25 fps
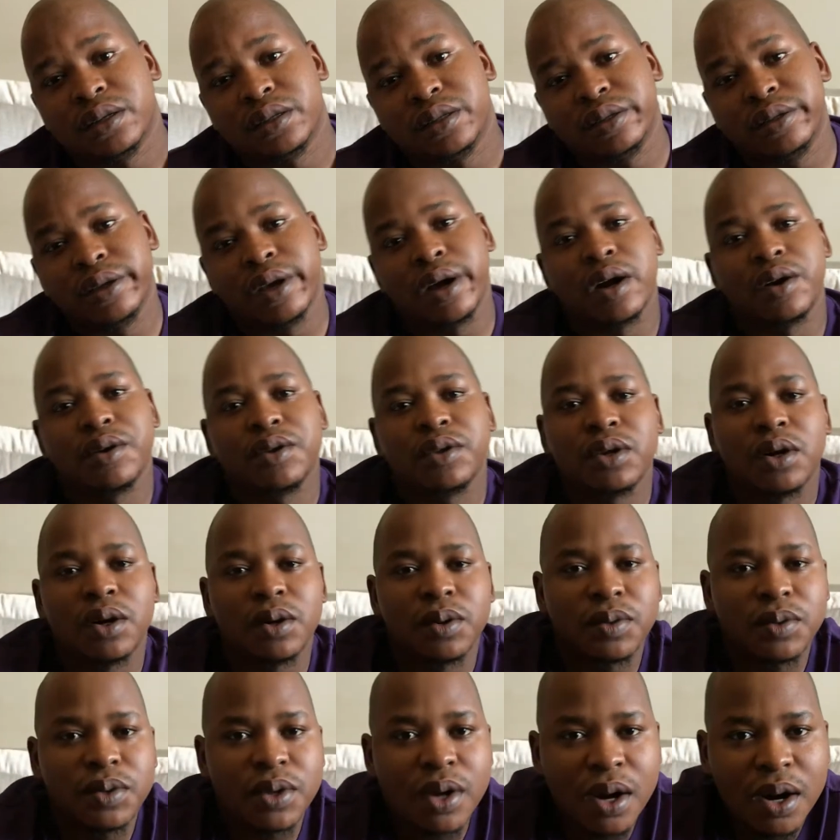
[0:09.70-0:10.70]

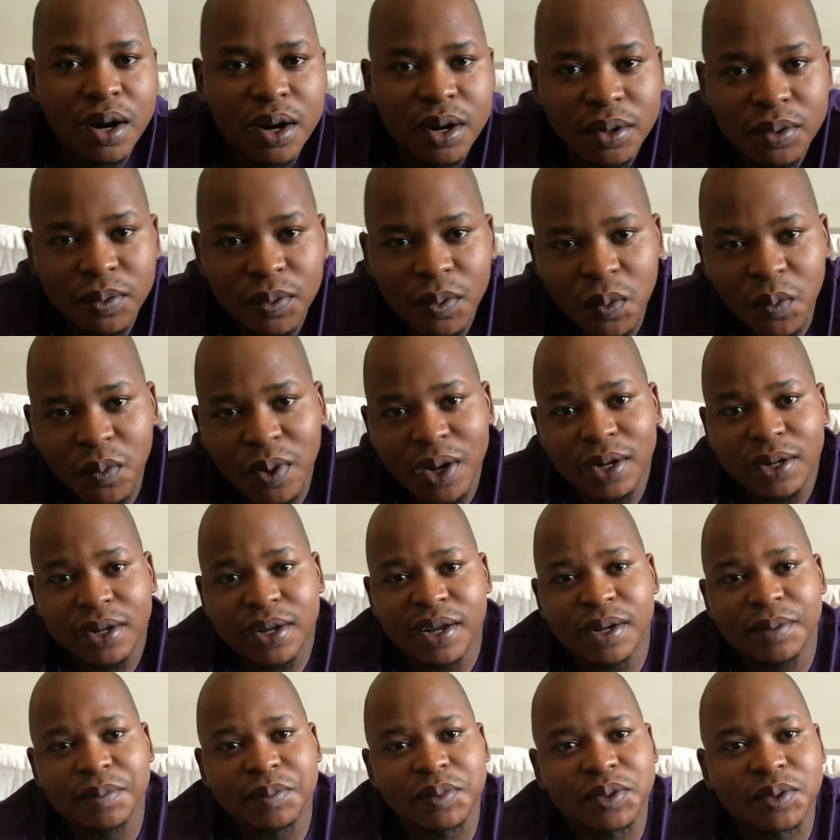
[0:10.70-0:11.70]
Yo,
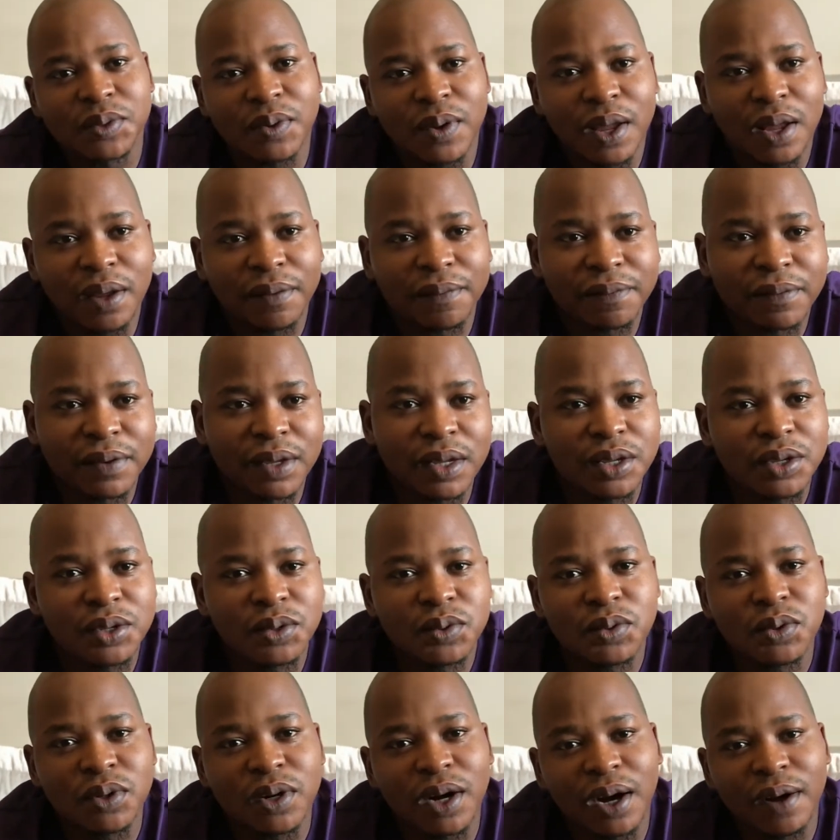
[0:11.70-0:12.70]
welcome to
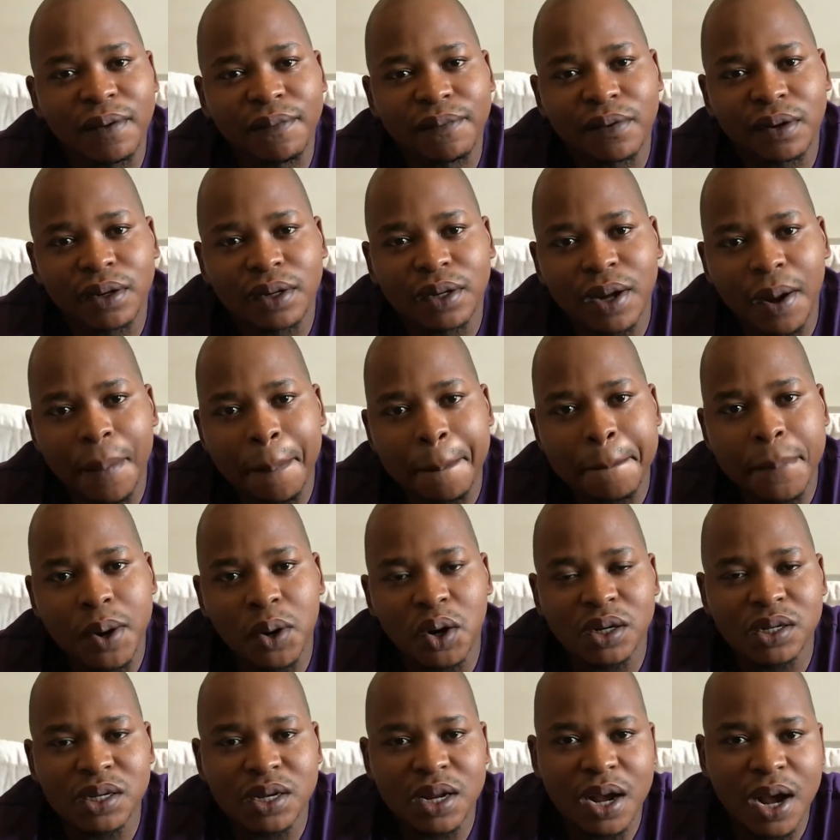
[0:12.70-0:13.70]
FKU Africa
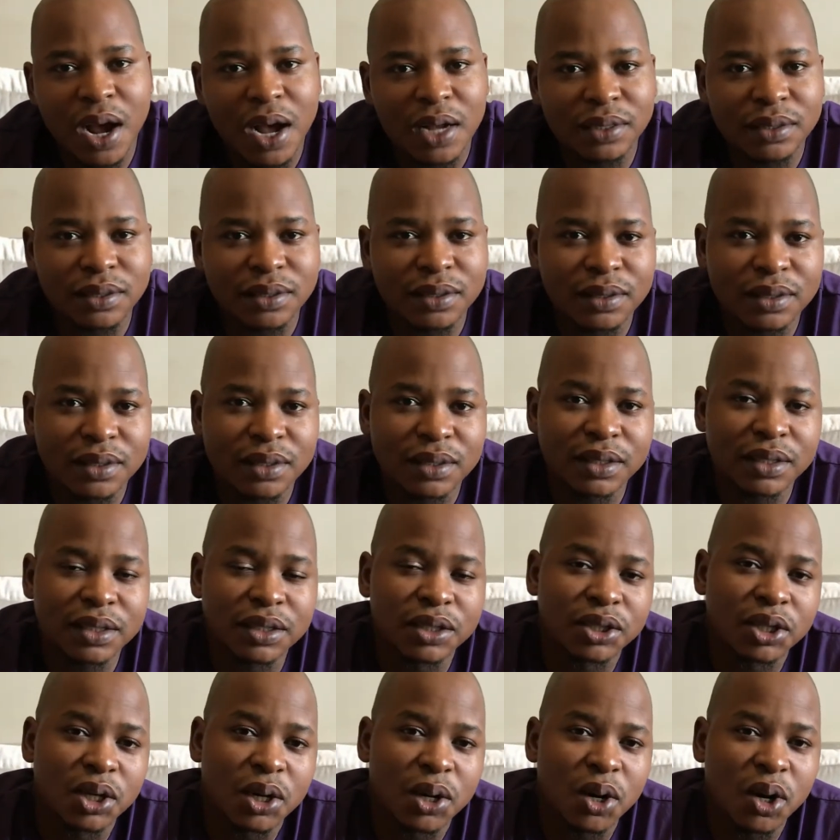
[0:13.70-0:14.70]
podcast. This
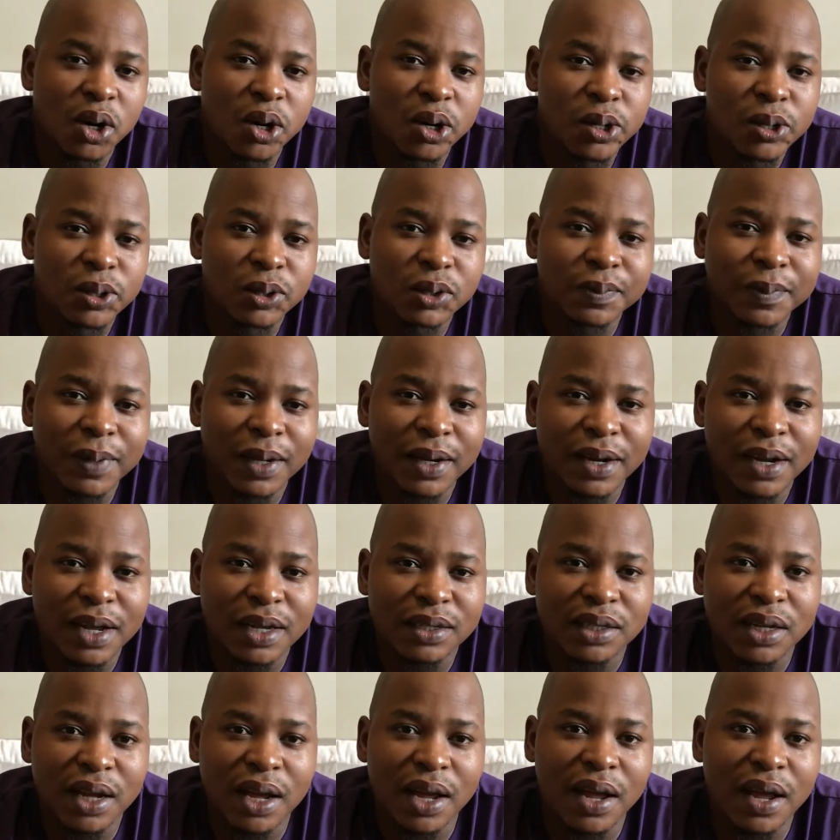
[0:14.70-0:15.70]
is your host,
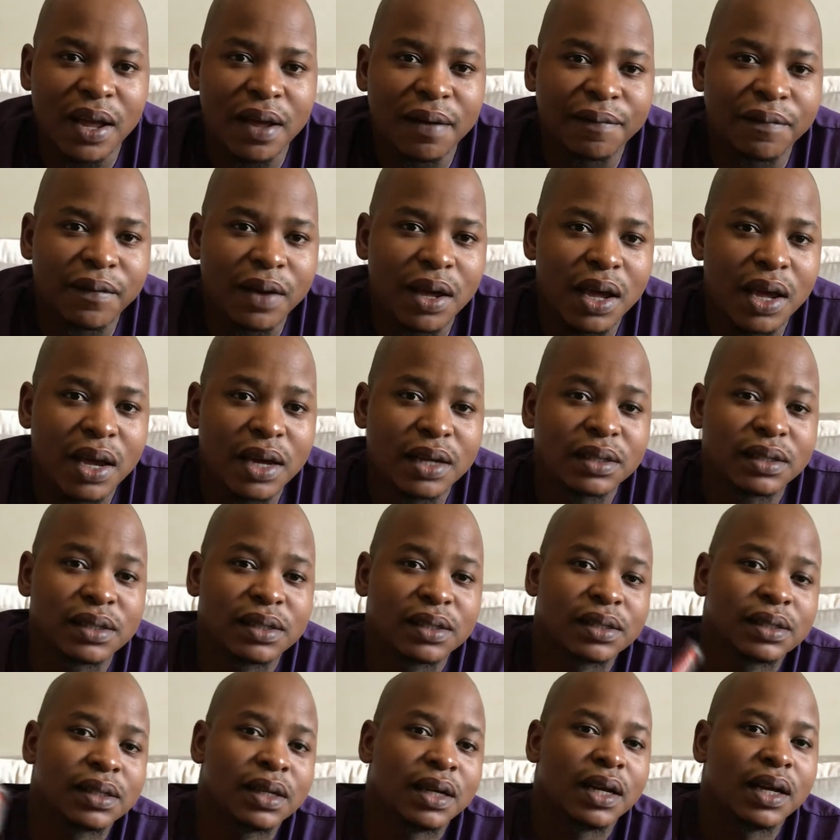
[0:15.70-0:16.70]
Maneza
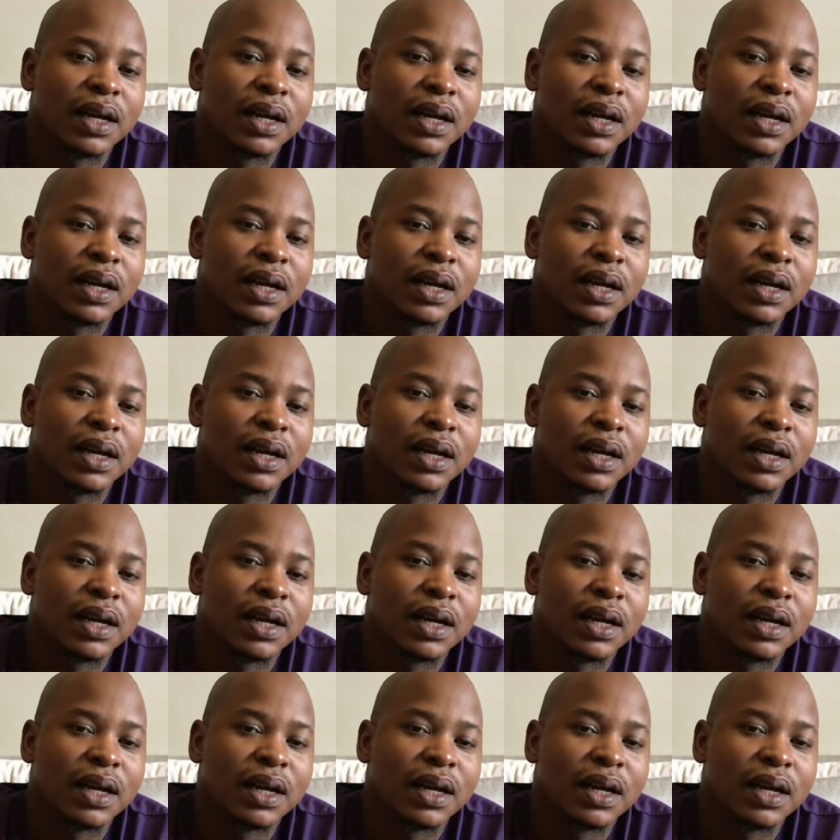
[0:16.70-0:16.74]
F8.